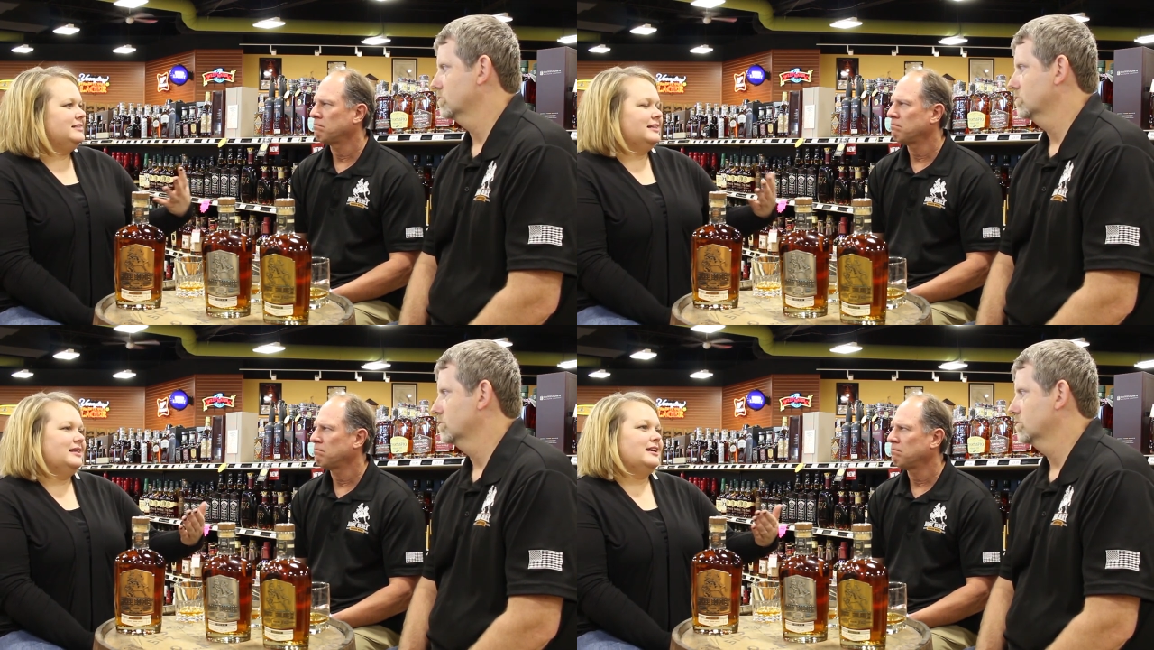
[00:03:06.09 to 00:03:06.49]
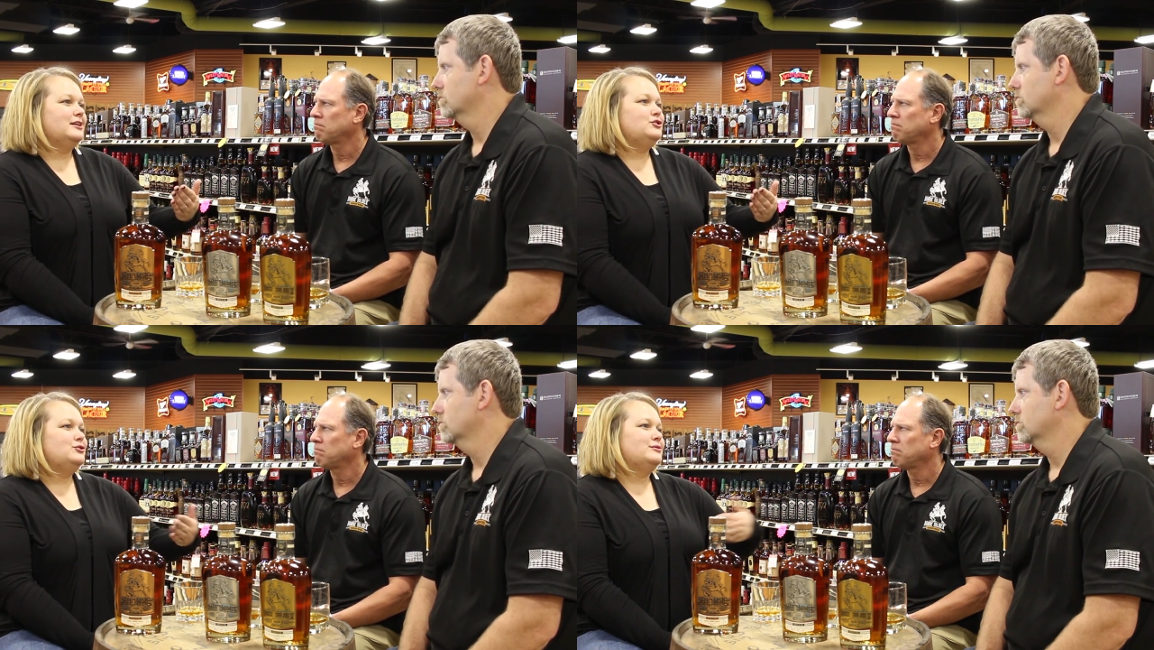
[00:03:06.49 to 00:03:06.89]
Speaker 1: Did
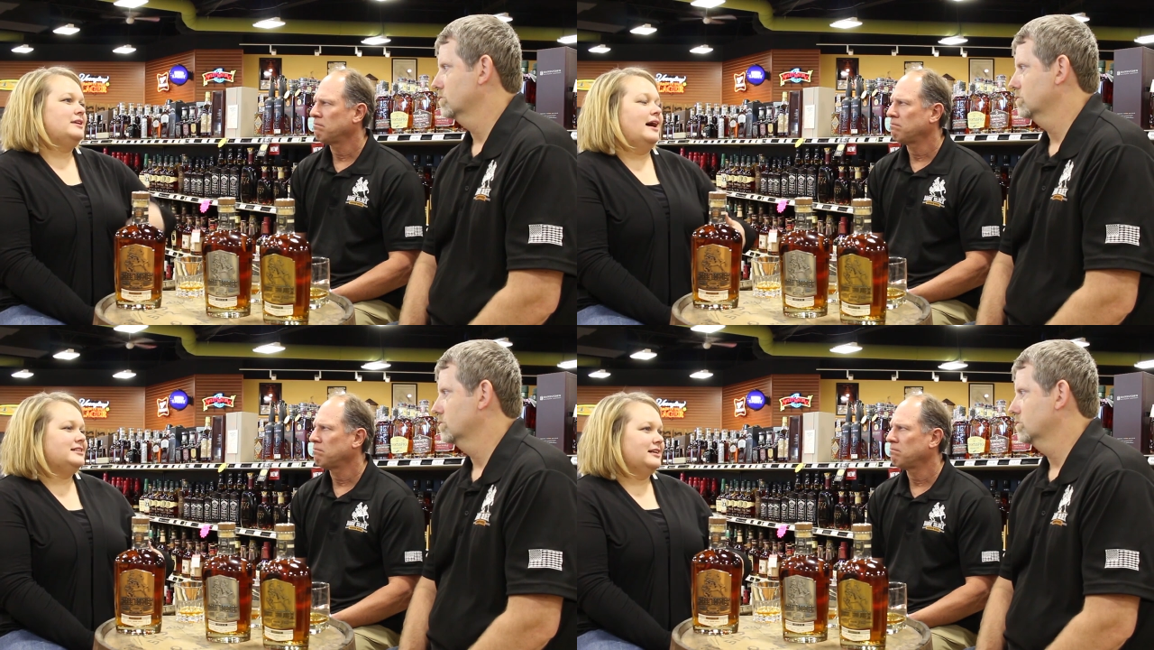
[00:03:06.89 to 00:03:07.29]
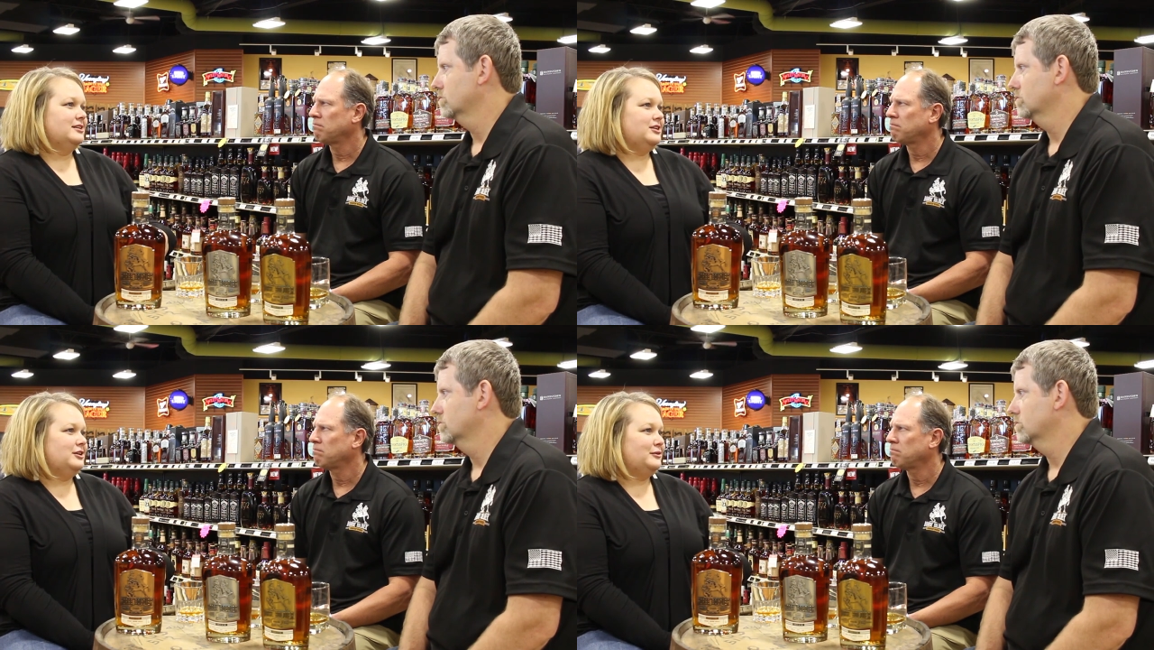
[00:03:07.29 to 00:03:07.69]
they choose not to
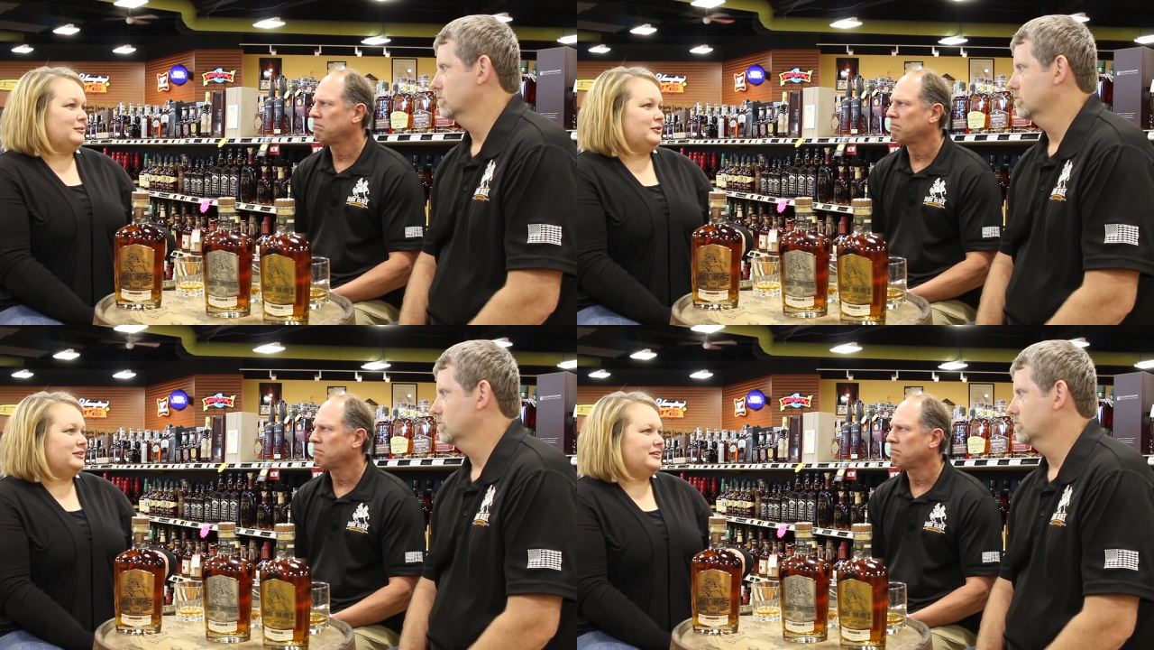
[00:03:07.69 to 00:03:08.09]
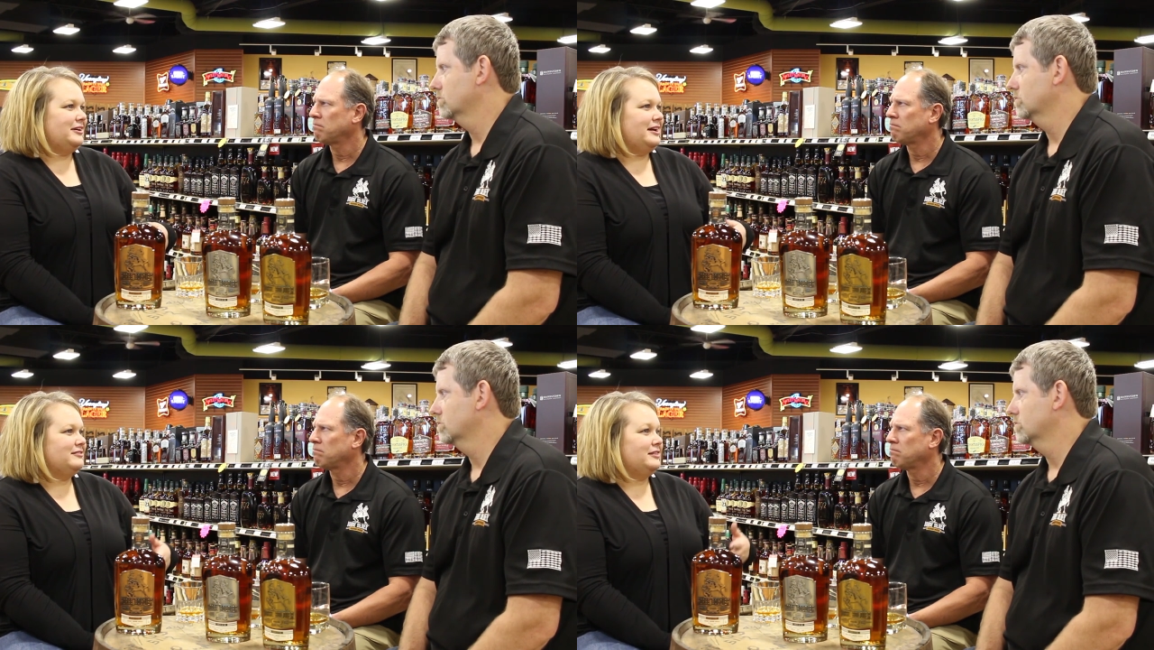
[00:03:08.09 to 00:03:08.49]
continue in the
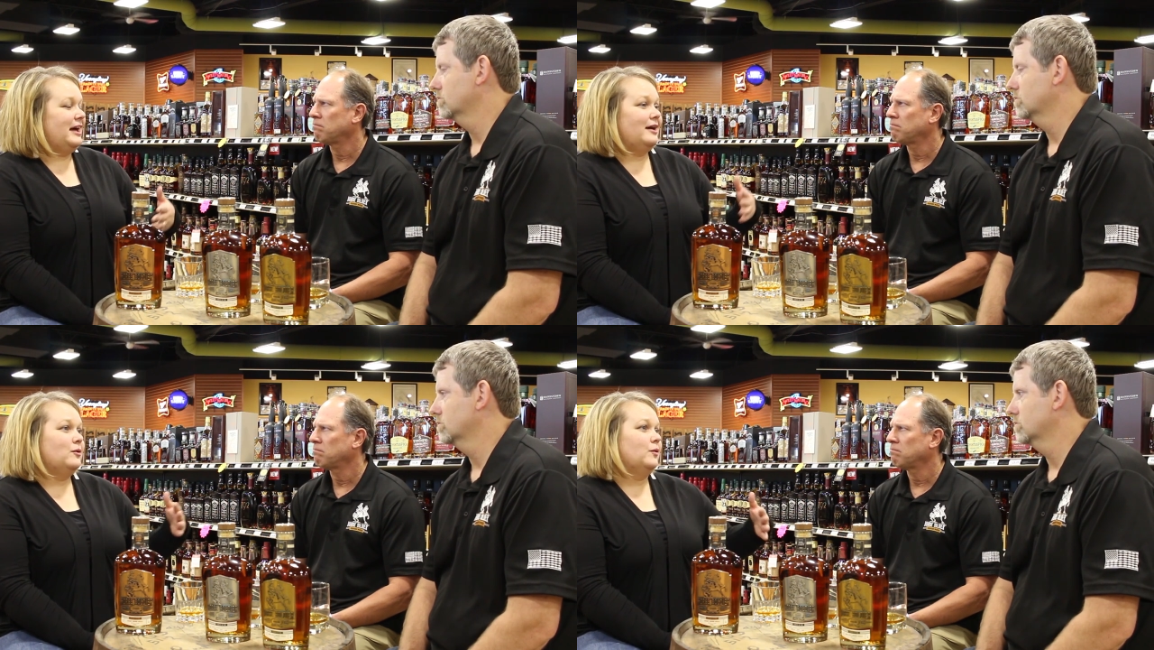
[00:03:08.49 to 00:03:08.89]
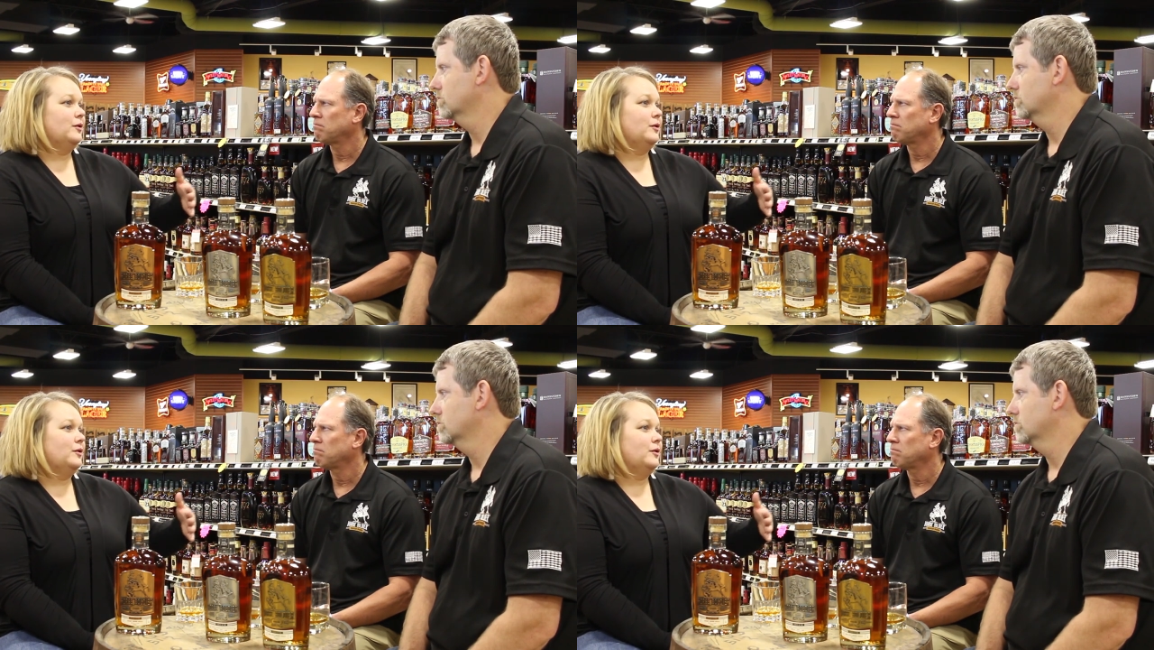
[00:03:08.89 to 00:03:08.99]
military after that,